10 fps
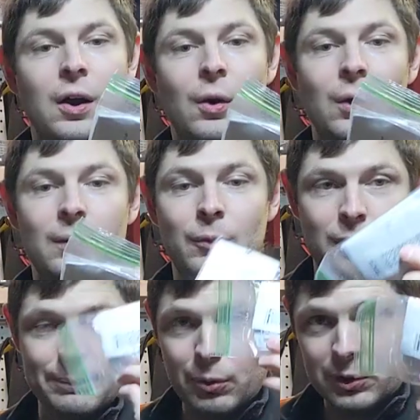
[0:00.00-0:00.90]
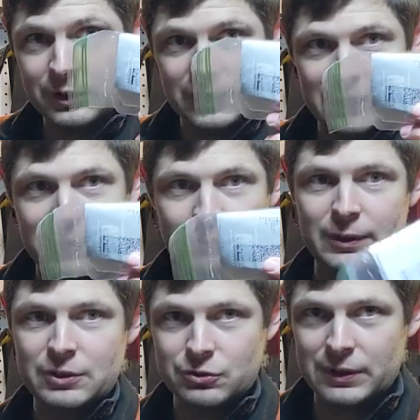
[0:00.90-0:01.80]
Or more importantly,
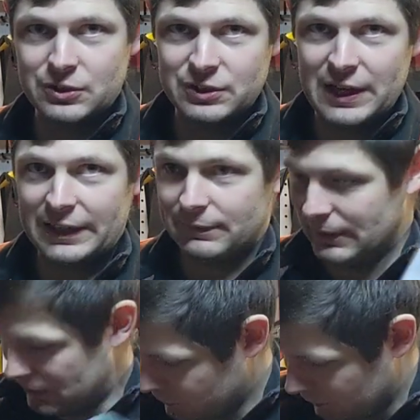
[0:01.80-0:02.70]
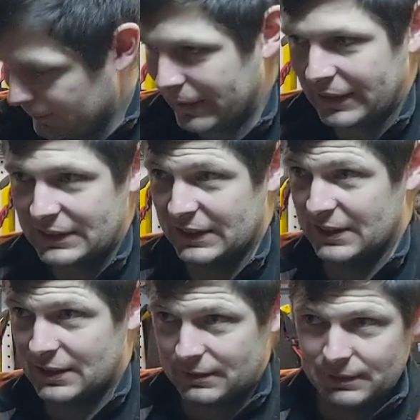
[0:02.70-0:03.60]
registration documents for the bike,
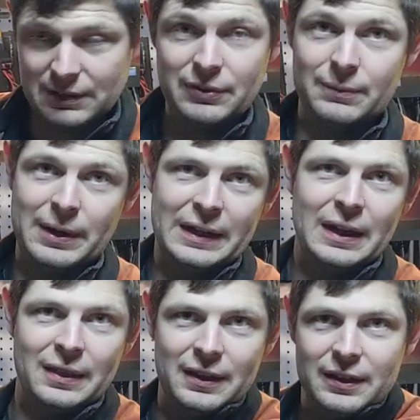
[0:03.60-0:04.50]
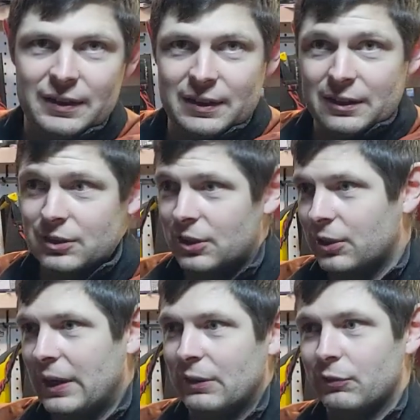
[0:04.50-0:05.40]
since if I'm riding on the
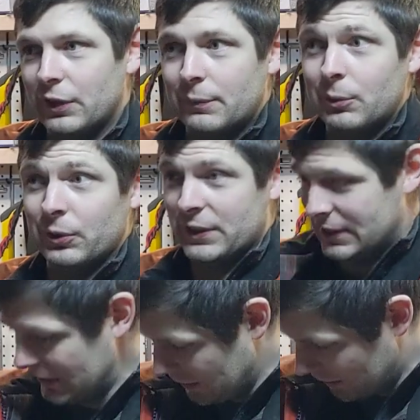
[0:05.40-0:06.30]
Enduro, I don't feel like pulling the seat